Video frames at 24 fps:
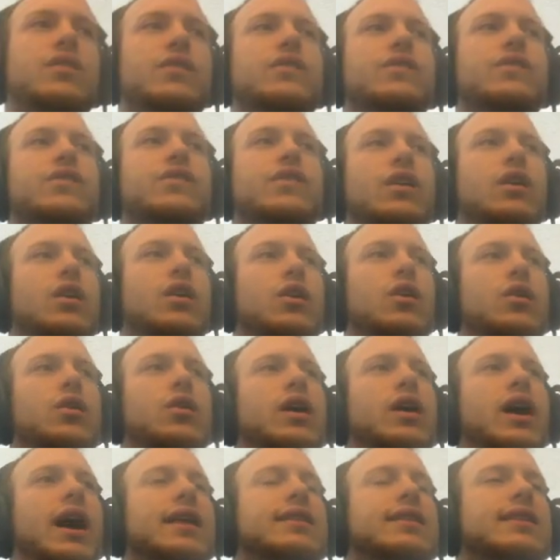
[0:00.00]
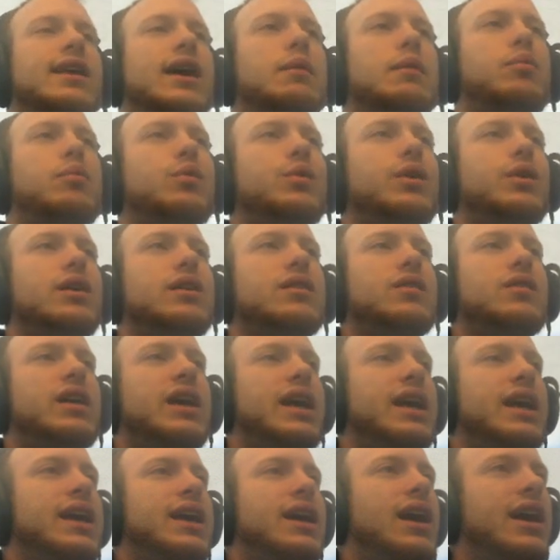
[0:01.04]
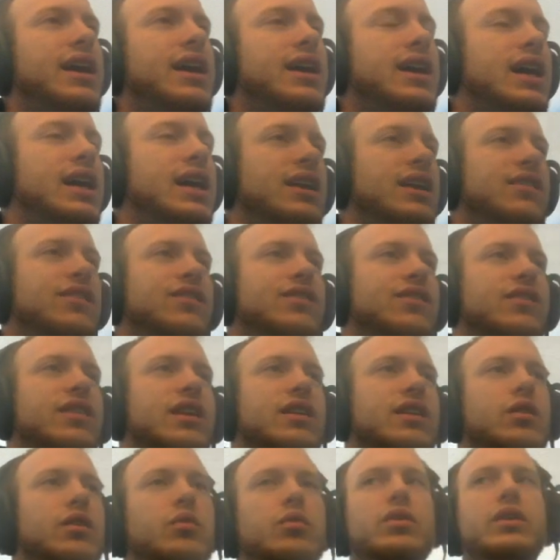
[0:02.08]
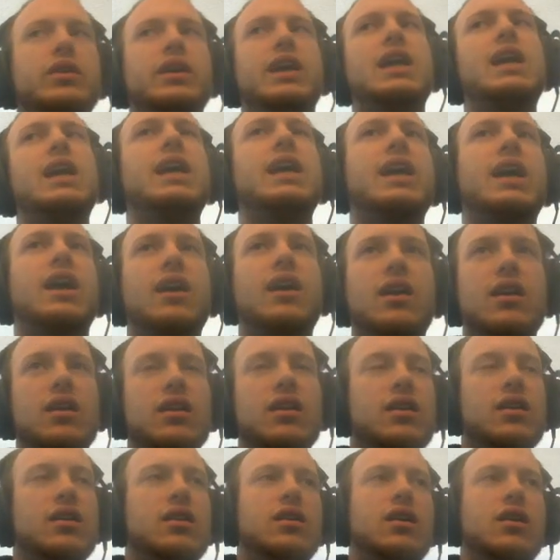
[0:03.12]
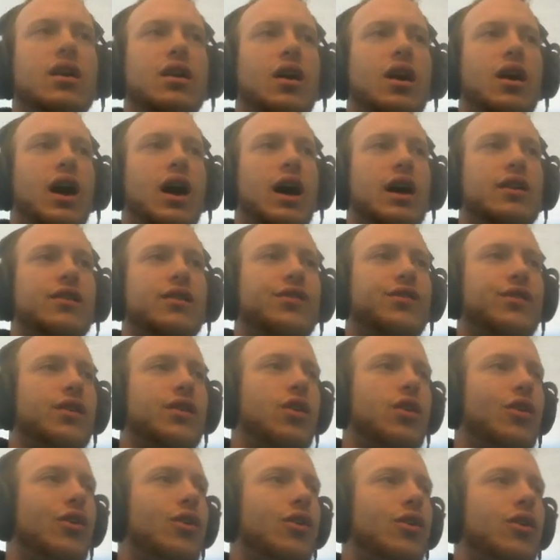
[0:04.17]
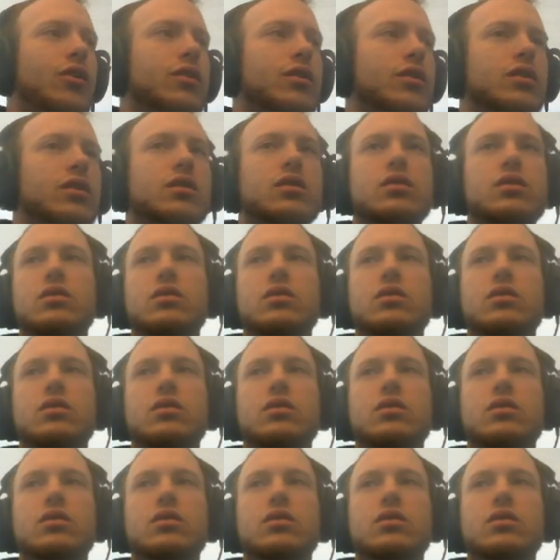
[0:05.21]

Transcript: So at that point, like, I kind of just think that we're getting odds to call.